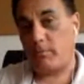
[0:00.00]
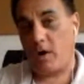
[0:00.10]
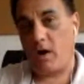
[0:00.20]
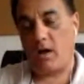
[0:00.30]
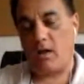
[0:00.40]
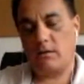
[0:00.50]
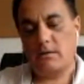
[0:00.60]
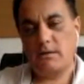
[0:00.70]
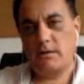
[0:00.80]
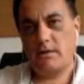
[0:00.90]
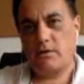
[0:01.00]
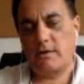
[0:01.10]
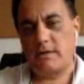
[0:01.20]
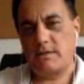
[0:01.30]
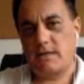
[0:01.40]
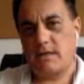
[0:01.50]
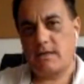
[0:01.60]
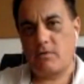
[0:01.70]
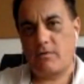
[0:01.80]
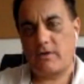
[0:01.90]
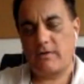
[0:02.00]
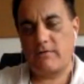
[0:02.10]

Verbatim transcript: Paul, you can send them over.